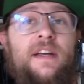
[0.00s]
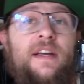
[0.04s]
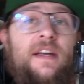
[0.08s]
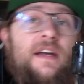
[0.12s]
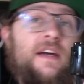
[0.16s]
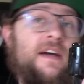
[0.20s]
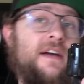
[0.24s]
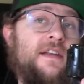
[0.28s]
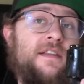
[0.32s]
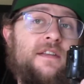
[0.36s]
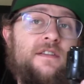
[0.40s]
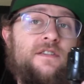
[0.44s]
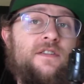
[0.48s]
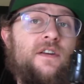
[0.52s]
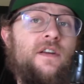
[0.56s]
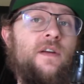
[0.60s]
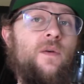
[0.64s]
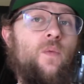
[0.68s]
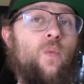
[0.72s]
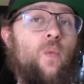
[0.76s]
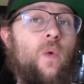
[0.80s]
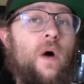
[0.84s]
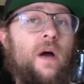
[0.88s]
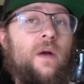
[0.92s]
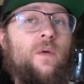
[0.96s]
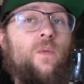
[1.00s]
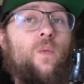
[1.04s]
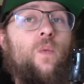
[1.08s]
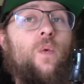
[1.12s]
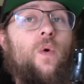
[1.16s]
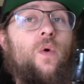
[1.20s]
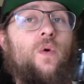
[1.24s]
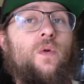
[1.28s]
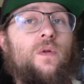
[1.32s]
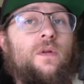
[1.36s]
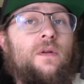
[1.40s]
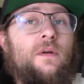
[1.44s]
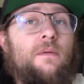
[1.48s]
here, there's only one
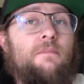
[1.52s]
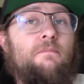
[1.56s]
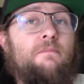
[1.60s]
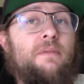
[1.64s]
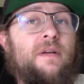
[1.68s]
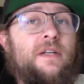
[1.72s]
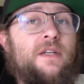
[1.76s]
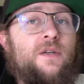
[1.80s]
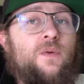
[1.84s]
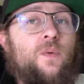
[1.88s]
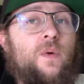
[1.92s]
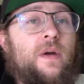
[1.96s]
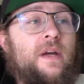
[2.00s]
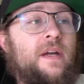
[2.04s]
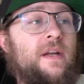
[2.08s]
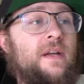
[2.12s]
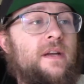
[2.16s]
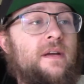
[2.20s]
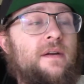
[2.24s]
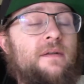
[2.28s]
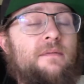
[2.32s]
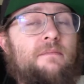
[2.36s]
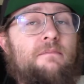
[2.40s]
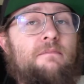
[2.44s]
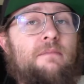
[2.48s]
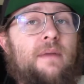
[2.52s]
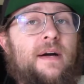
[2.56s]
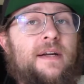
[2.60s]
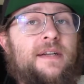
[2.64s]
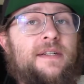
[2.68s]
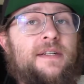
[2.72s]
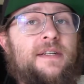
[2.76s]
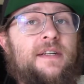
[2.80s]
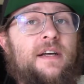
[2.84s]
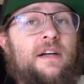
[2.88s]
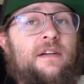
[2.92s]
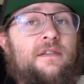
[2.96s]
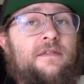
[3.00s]
wall between
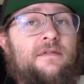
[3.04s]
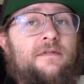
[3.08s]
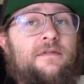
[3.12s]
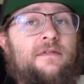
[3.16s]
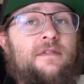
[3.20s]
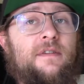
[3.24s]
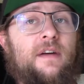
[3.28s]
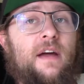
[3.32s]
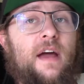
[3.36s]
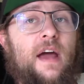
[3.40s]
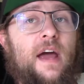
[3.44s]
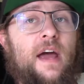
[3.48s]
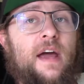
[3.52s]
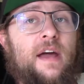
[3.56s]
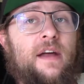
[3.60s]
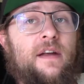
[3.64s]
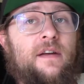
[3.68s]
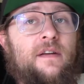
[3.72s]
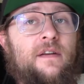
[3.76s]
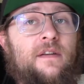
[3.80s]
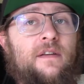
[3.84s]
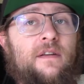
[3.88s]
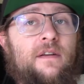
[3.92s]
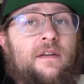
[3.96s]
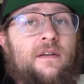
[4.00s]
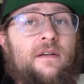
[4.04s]
myself and